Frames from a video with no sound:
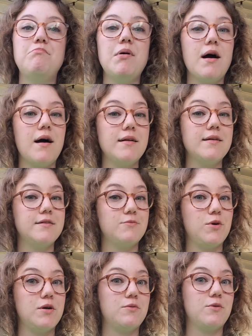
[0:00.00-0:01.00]
but it
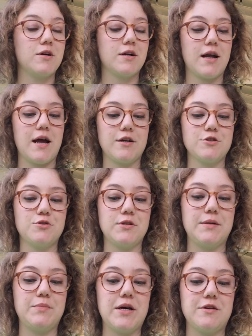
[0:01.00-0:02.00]
will work
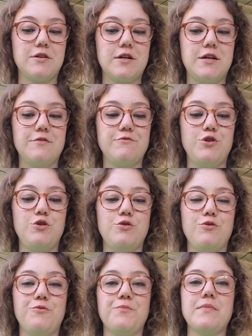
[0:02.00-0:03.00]
actually better if
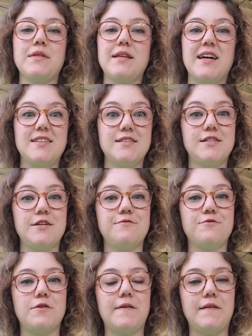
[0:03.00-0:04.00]
you let it sit
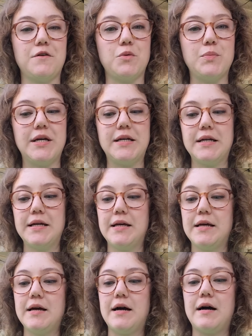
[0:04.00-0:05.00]
for a little bit
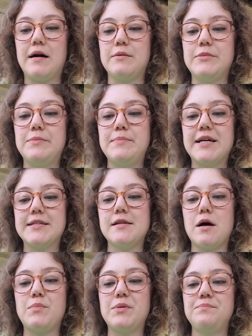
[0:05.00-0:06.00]
and mix
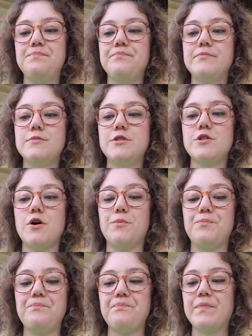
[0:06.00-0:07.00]
up. So
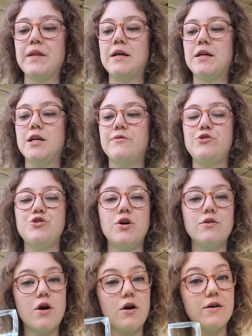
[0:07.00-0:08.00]
if you
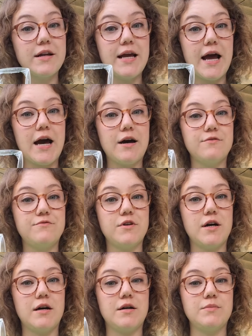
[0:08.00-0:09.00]
don't already have
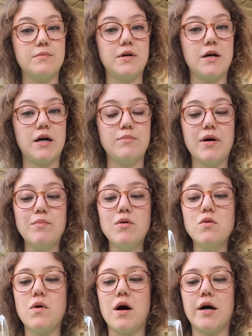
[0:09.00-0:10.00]
a
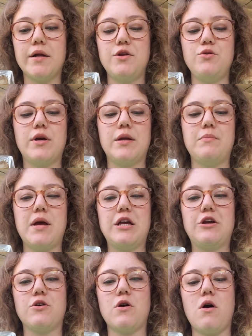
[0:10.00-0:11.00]
bubble wand, you can make your